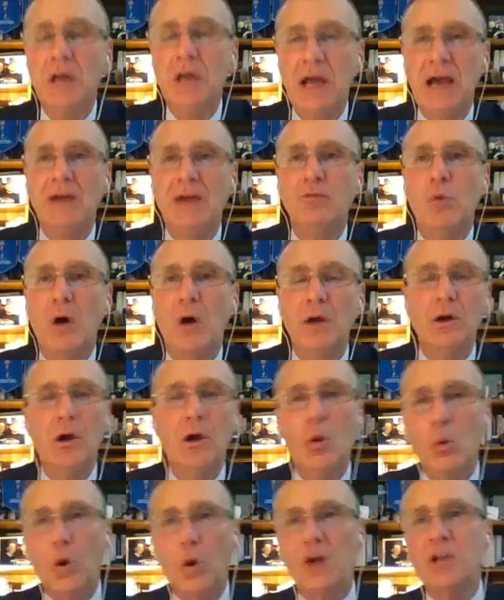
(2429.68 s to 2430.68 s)
have one.
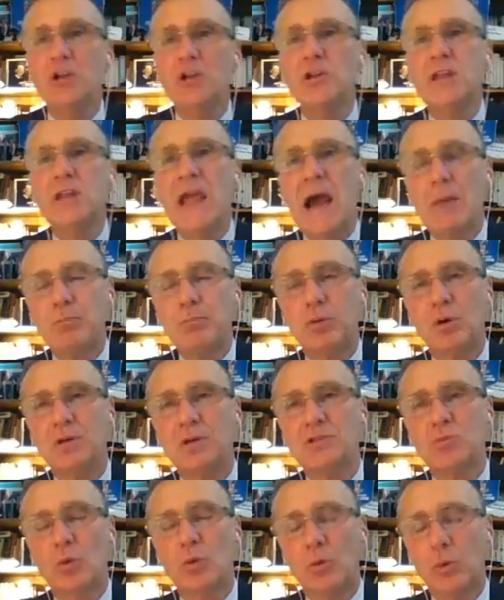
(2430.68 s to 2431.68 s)
What are the
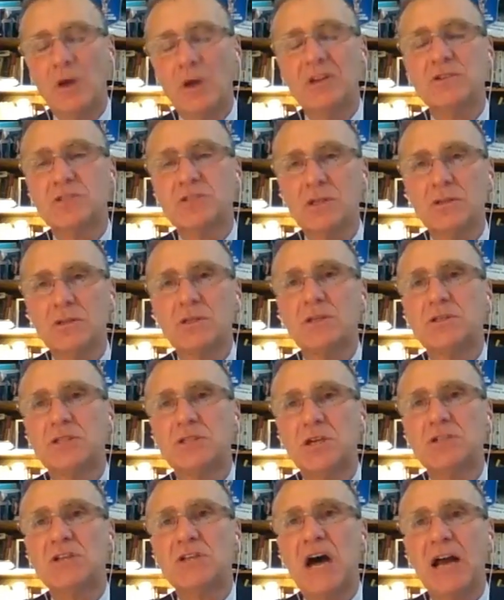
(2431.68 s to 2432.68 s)
outputs, or what is it,
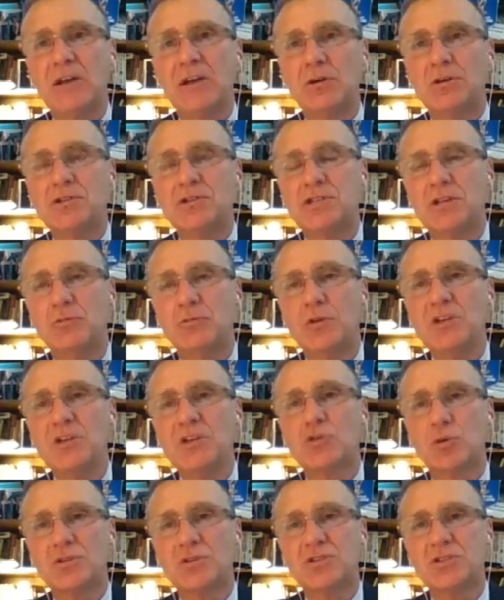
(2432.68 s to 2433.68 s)
the dollars and
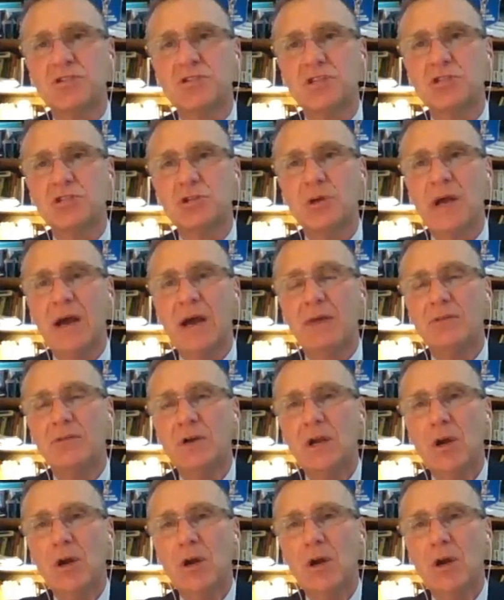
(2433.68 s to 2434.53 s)
resources that you have?